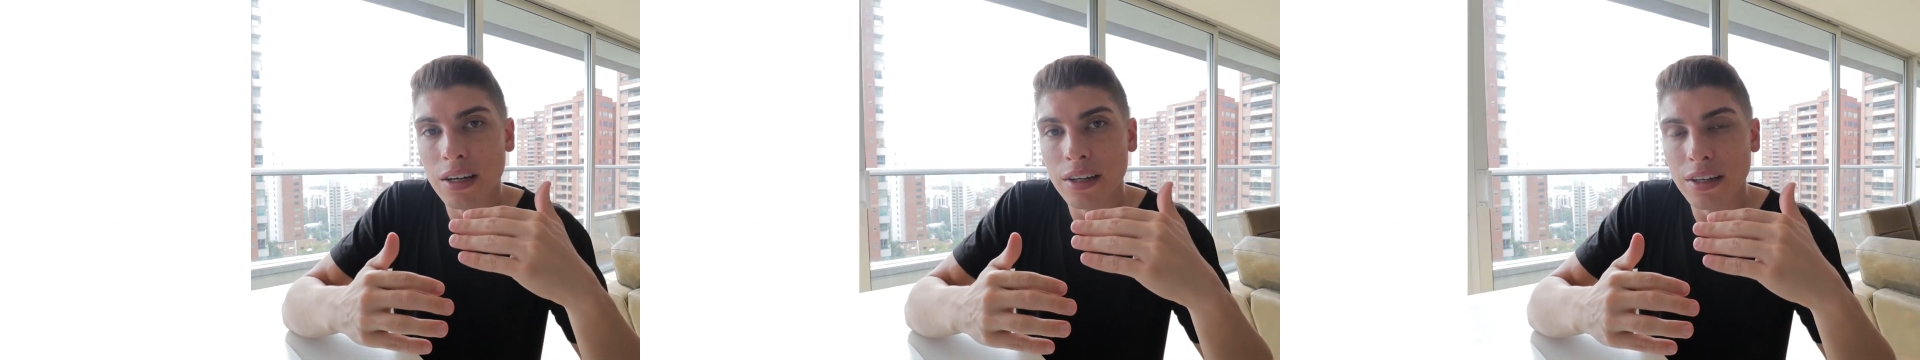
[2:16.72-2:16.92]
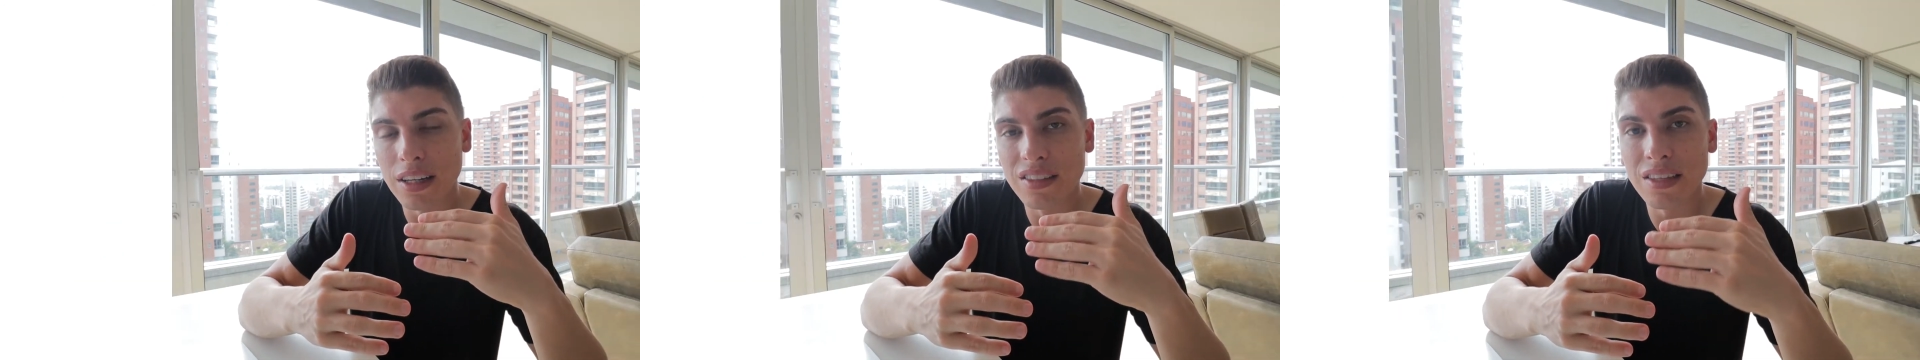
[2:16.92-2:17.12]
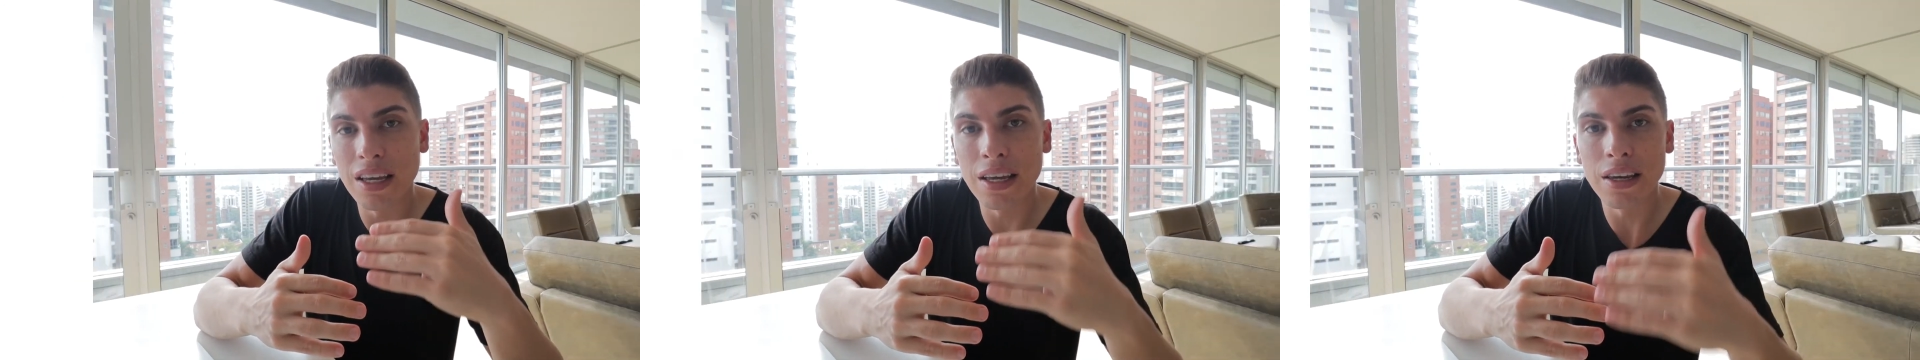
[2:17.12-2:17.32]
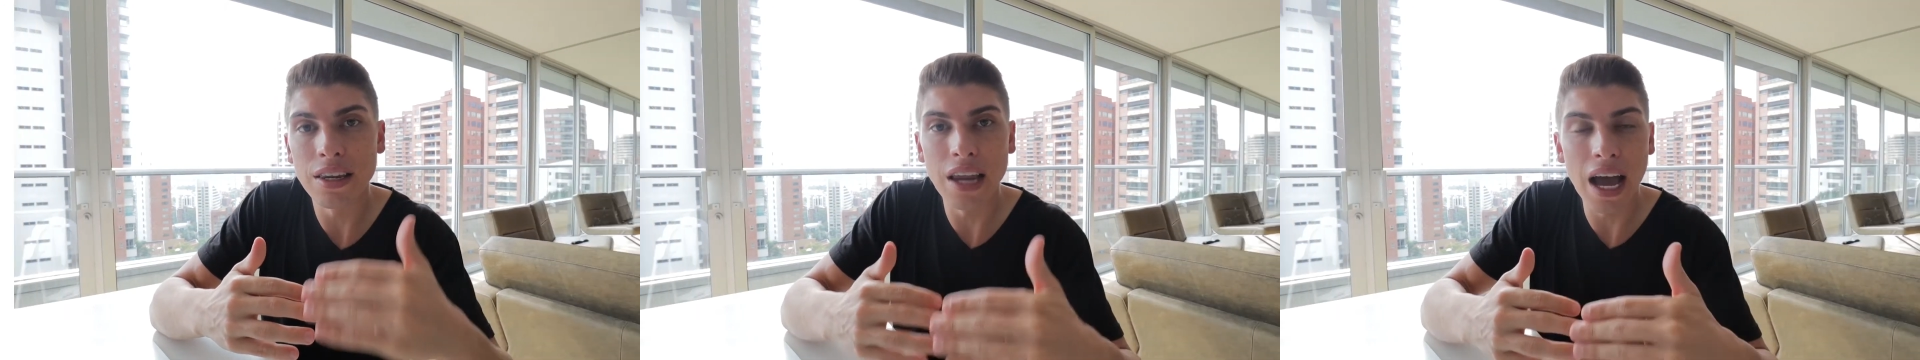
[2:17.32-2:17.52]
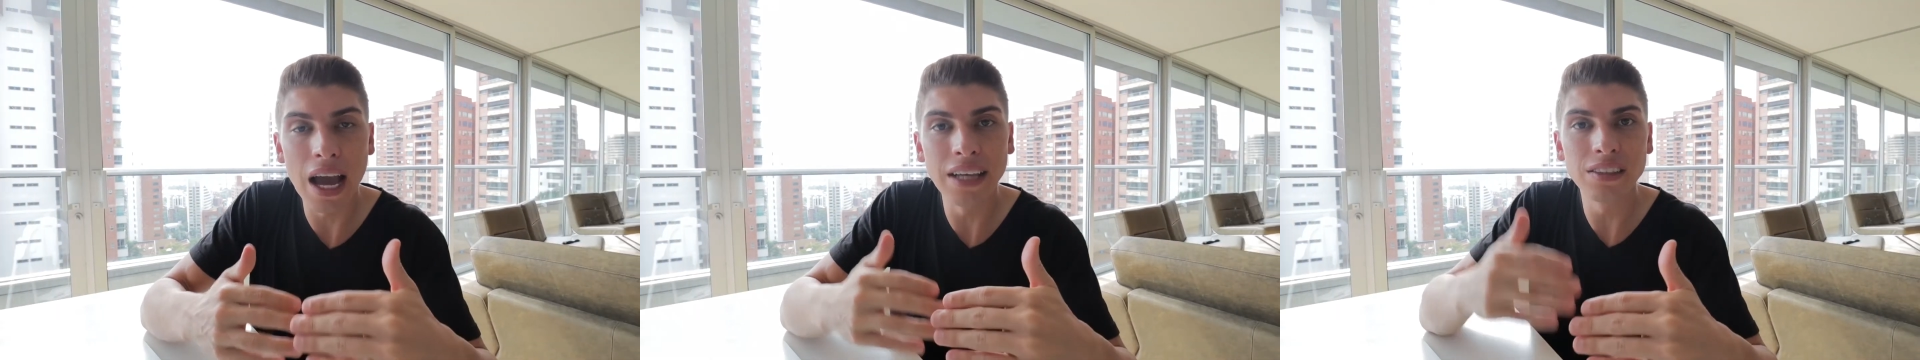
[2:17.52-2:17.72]
let's say
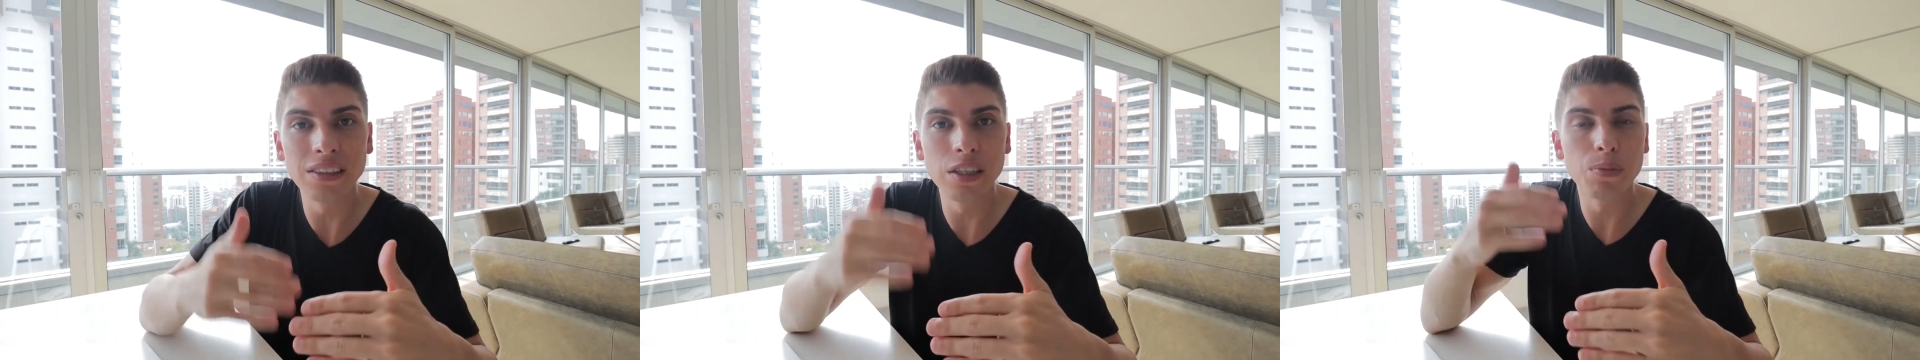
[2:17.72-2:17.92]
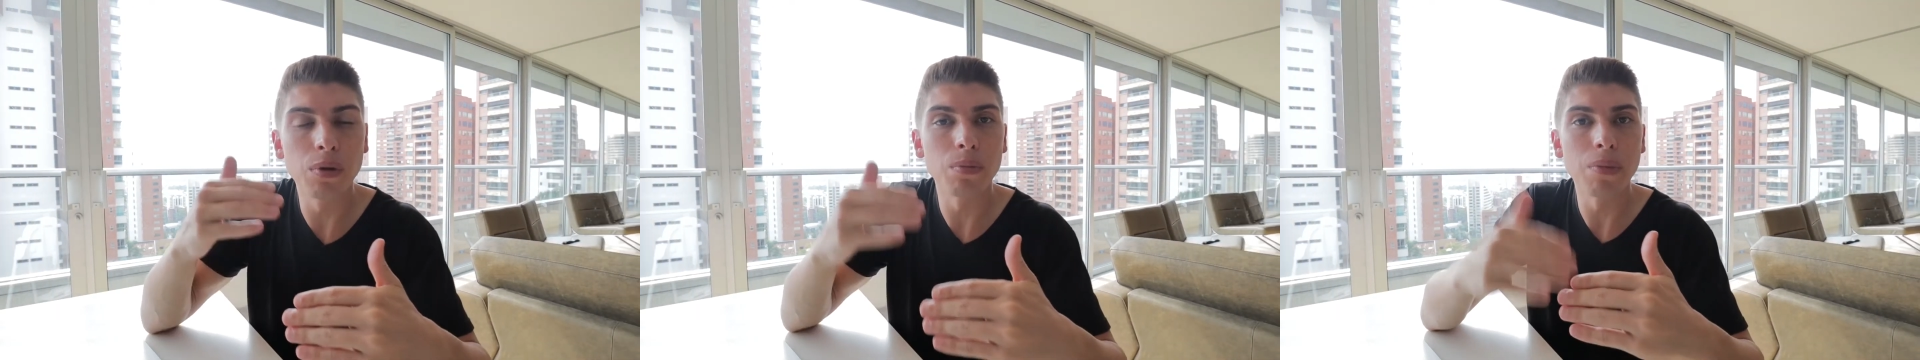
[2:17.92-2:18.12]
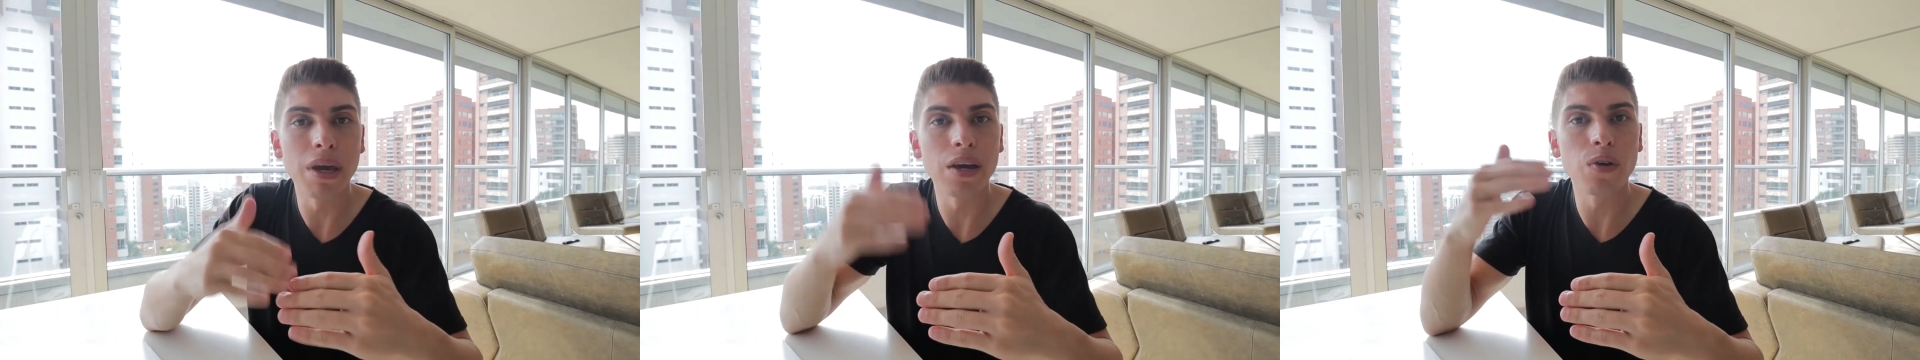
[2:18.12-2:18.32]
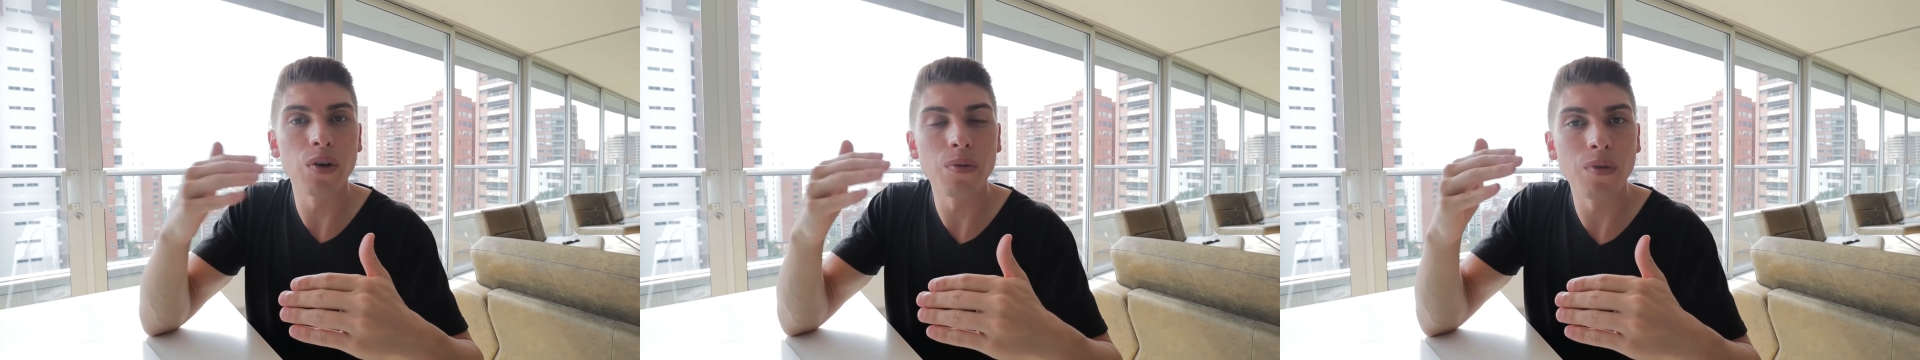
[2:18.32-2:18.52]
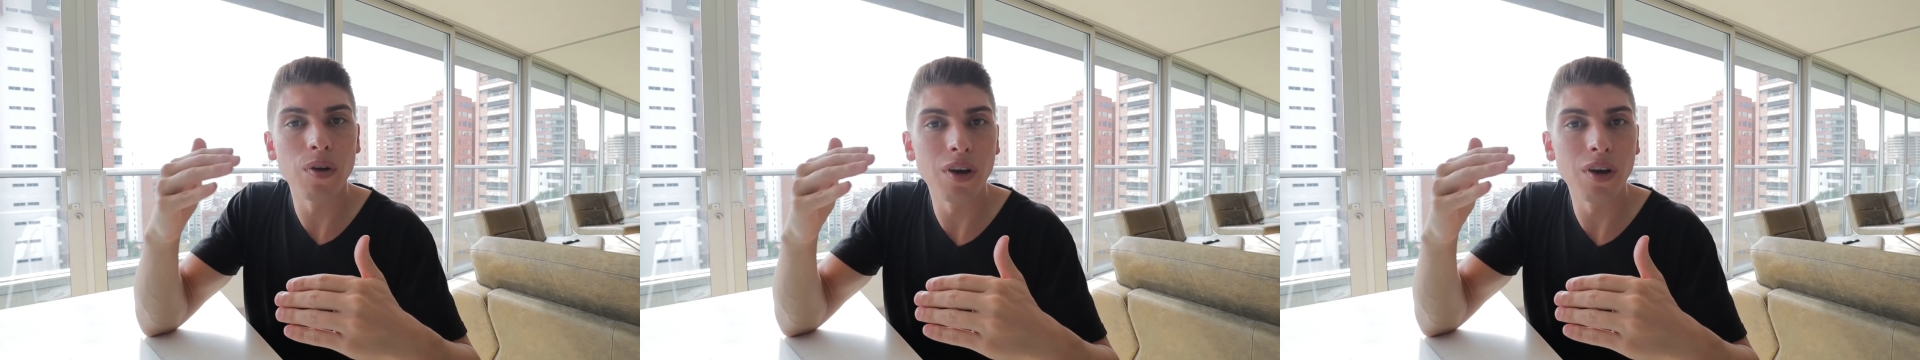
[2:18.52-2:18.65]
90, but make